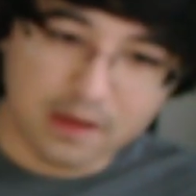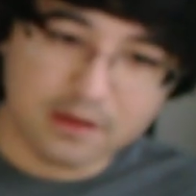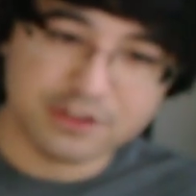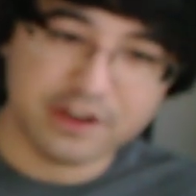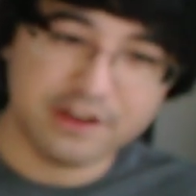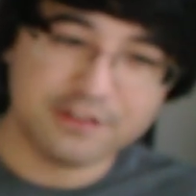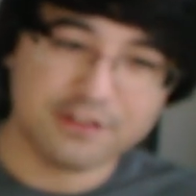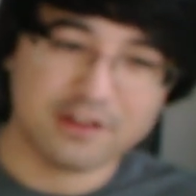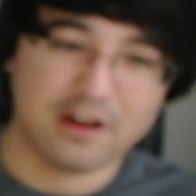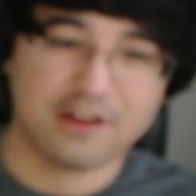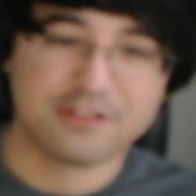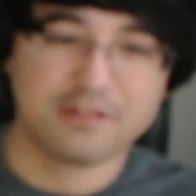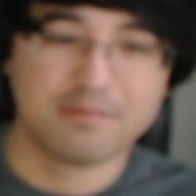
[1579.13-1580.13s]
Change the
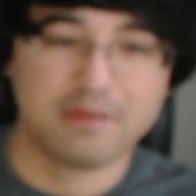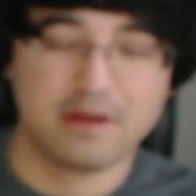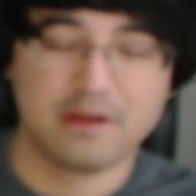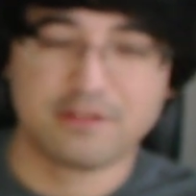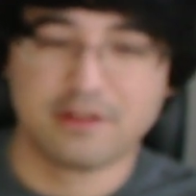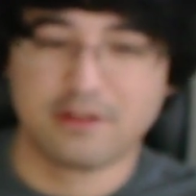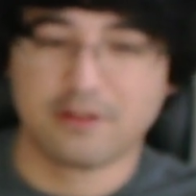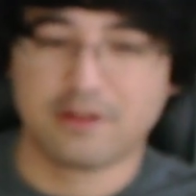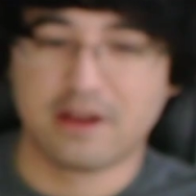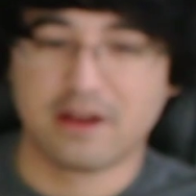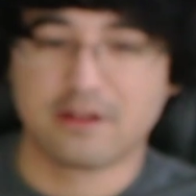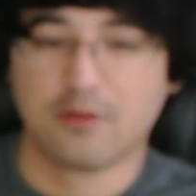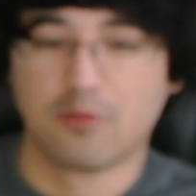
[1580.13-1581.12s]
cost of minions in your
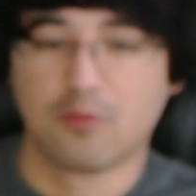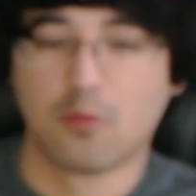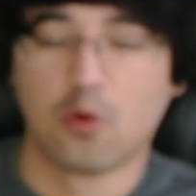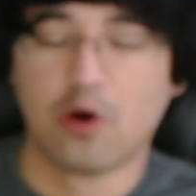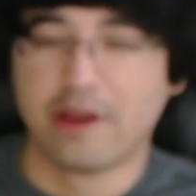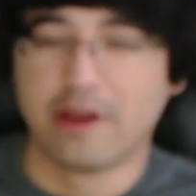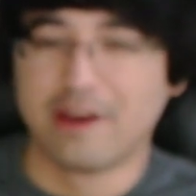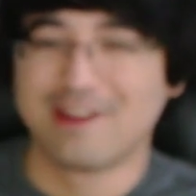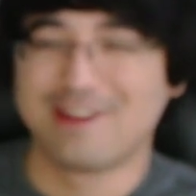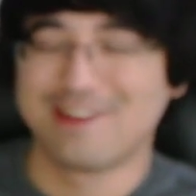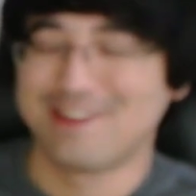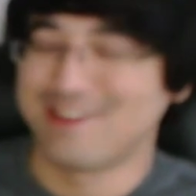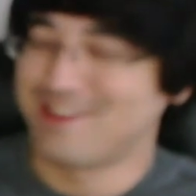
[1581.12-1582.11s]
deck to 1.
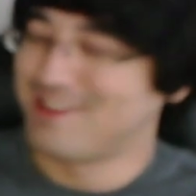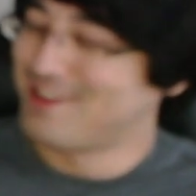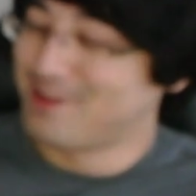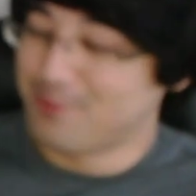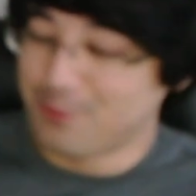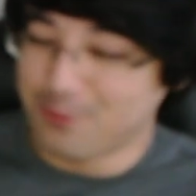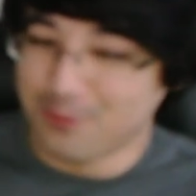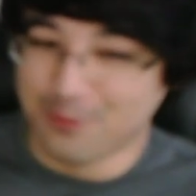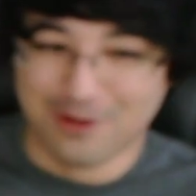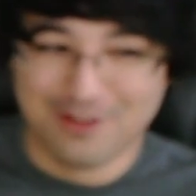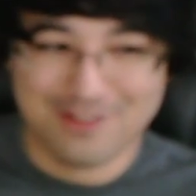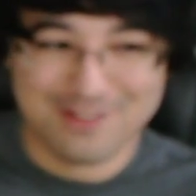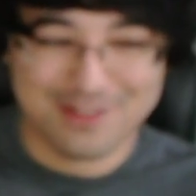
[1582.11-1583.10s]
Whew,
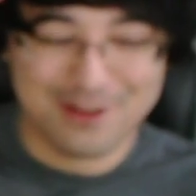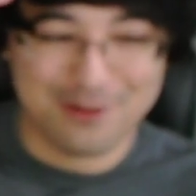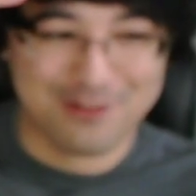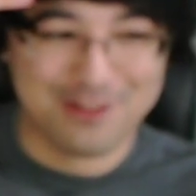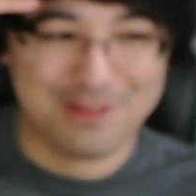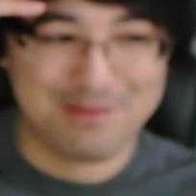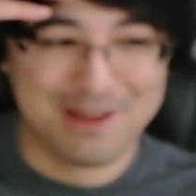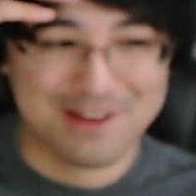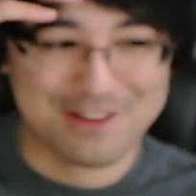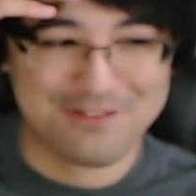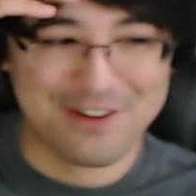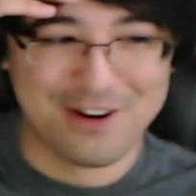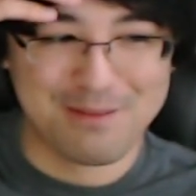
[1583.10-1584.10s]
they're really making
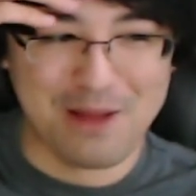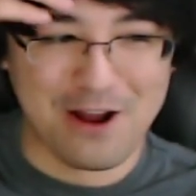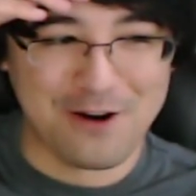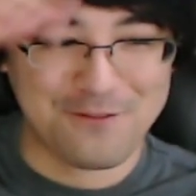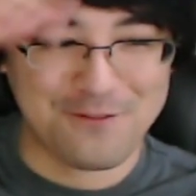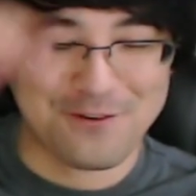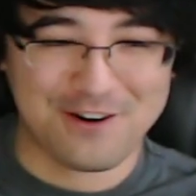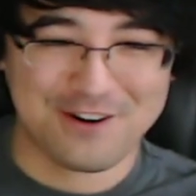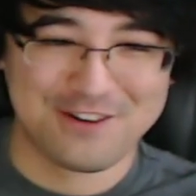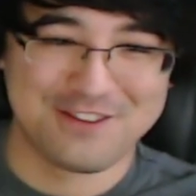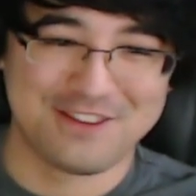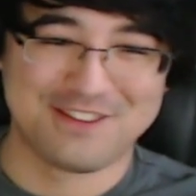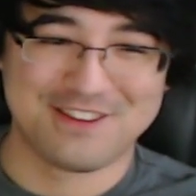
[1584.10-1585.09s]
some very powerful
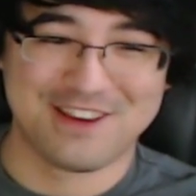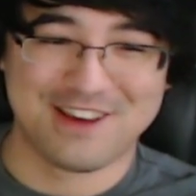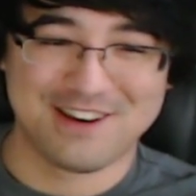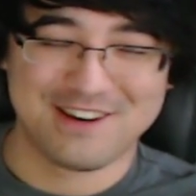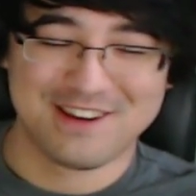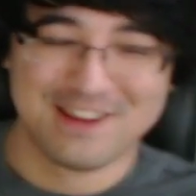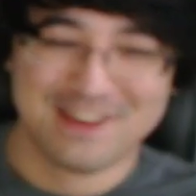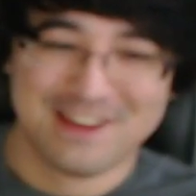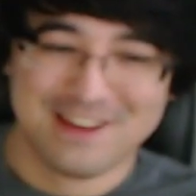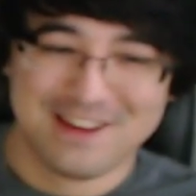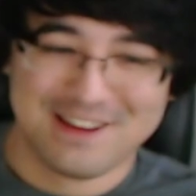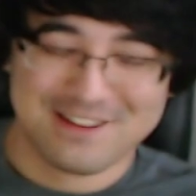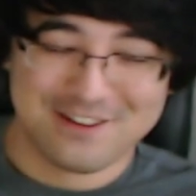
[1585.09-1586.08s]
cards this set.
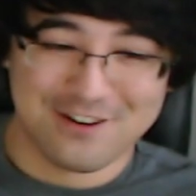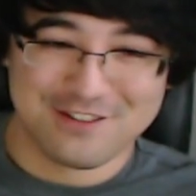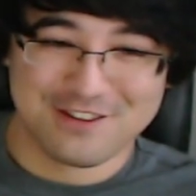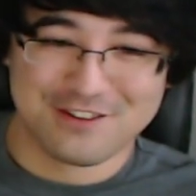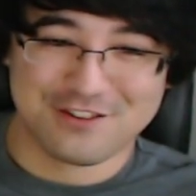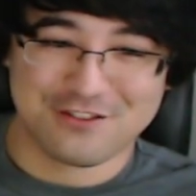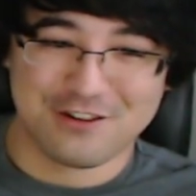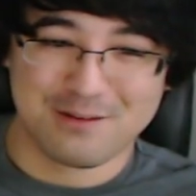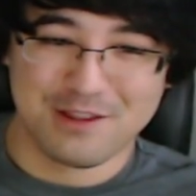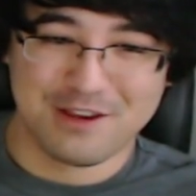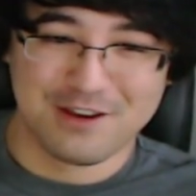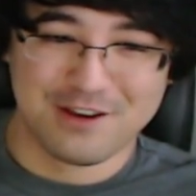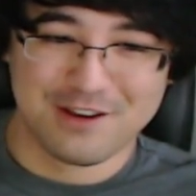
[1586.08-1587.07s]
This card is
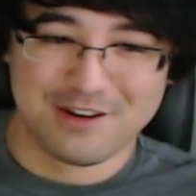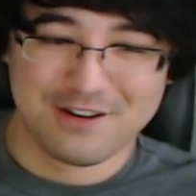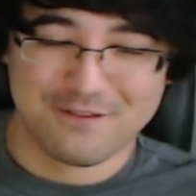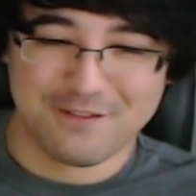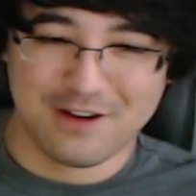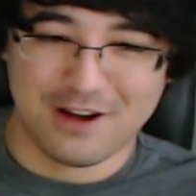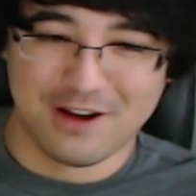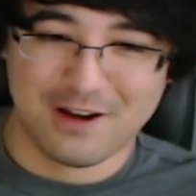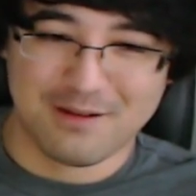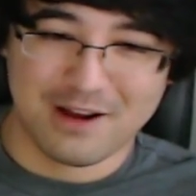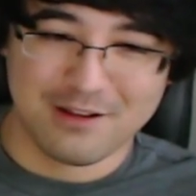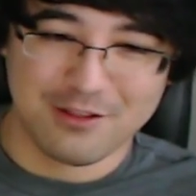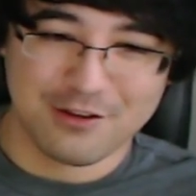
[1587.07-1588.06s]
extremely good.
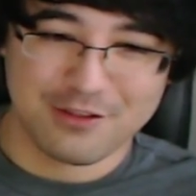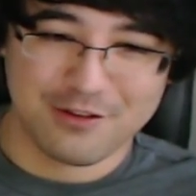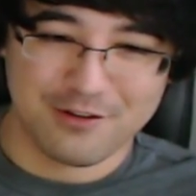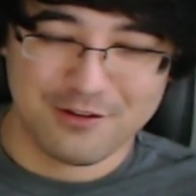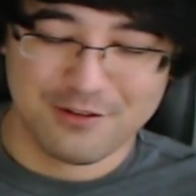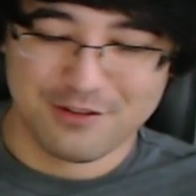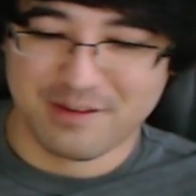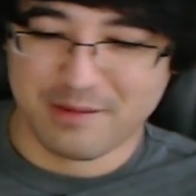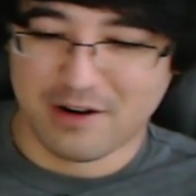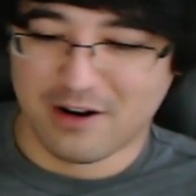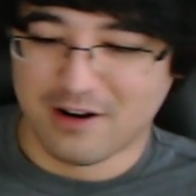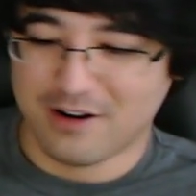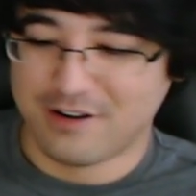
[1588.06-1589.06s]
I looked through some
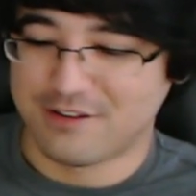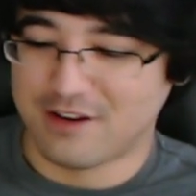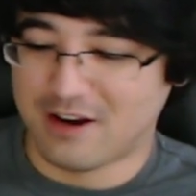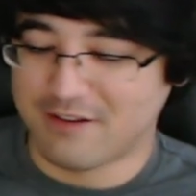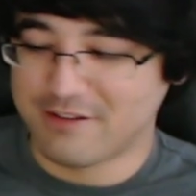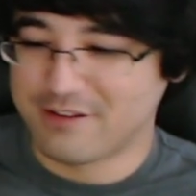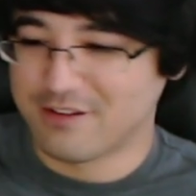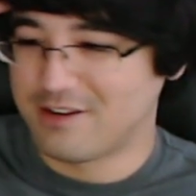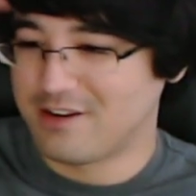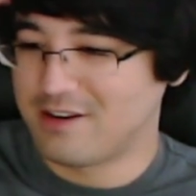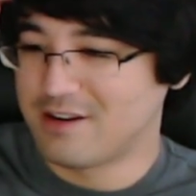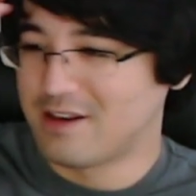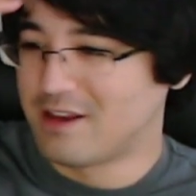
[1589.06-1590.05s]
cards.
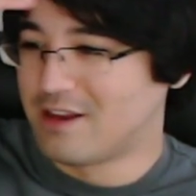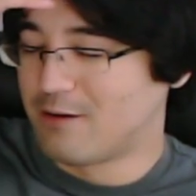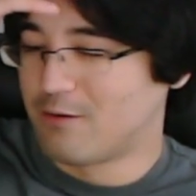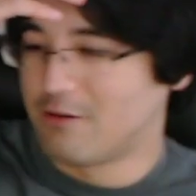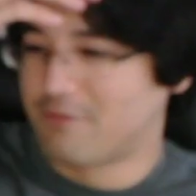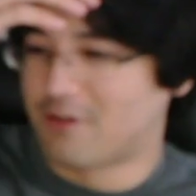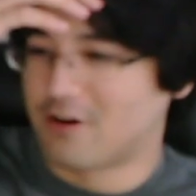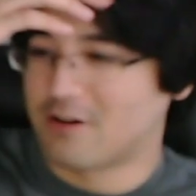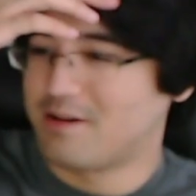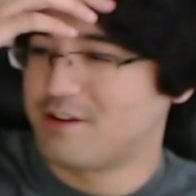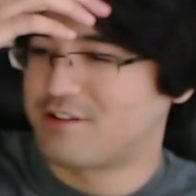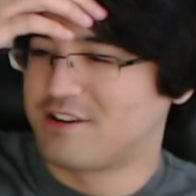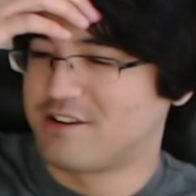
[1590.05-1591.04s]
Obviously, we have
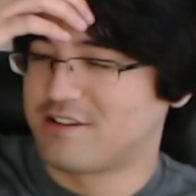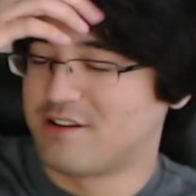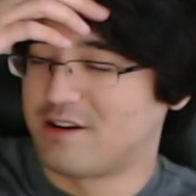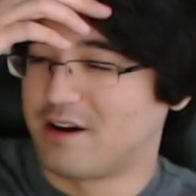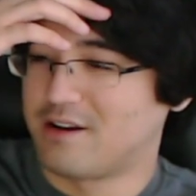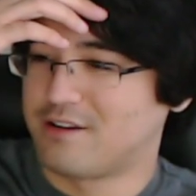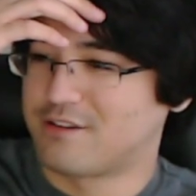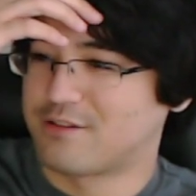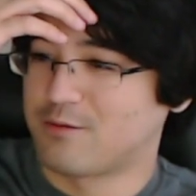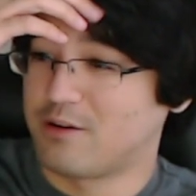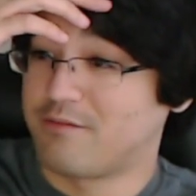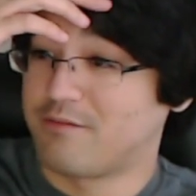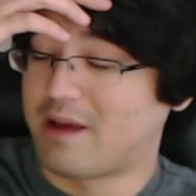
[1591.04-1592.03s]
Arcane Chantonitis,
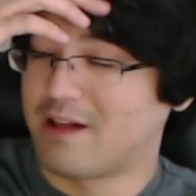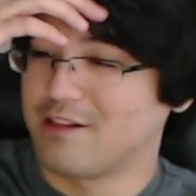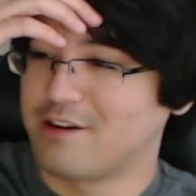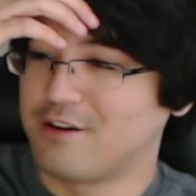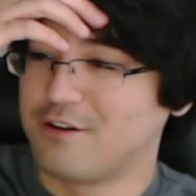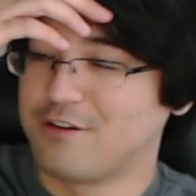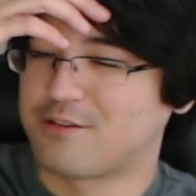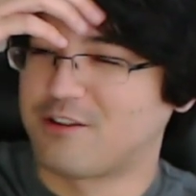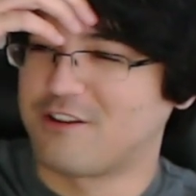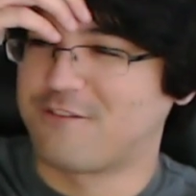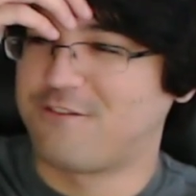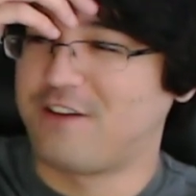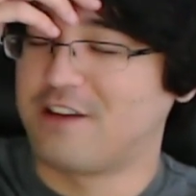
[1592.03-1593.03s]
we have Malygos, we
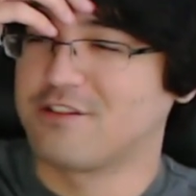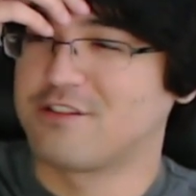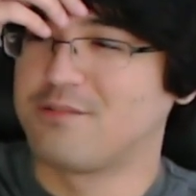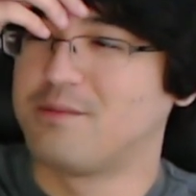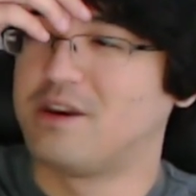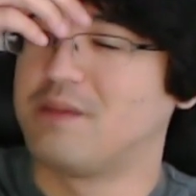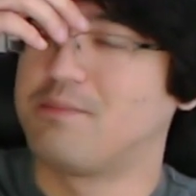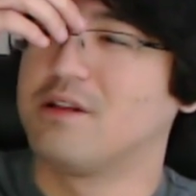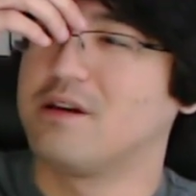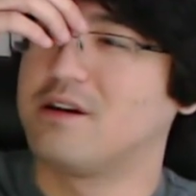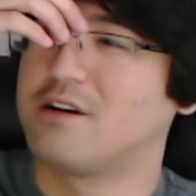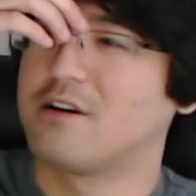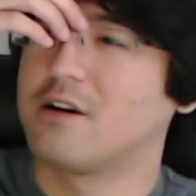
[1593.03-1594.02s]
have Faceless
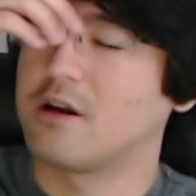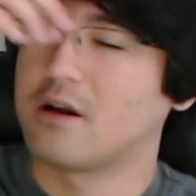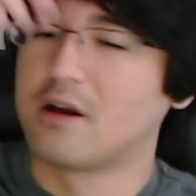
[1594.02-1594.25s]
Manipulator,